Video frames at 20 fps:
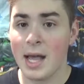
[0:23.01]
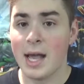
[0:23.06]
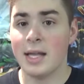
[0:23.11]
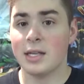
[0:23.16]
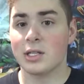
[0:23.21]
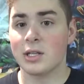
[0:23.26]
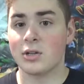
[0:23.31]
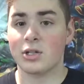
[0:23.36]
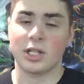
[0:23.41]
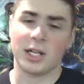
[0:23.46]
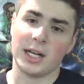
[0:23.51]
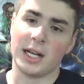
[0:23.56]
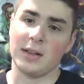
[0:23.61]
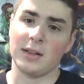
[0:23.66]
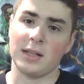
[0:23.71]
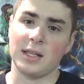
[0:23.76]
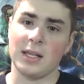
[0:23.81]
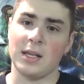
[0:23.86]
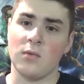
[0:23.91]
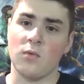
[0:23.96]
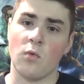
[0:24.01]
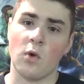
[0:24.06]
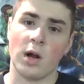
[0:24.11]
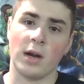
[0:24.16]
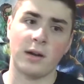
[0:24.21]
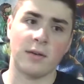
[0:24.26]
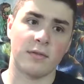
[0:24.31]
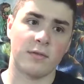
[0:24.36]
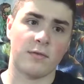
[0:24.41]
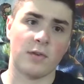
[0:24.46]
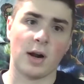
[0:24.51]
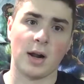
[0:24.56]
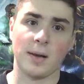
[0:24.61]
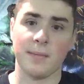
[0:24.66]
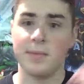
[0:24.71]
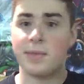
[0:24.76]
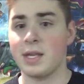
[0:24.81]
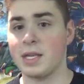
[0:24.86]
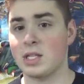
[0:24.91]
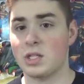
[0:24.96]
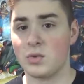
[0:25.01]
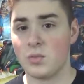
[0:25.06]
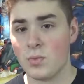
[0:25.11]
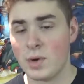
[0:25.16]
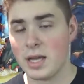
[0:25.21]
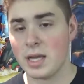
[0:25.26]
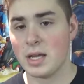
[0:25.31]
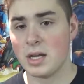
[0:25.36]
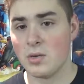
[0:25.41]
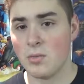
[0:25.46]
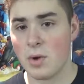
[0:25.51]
So check out the one from this week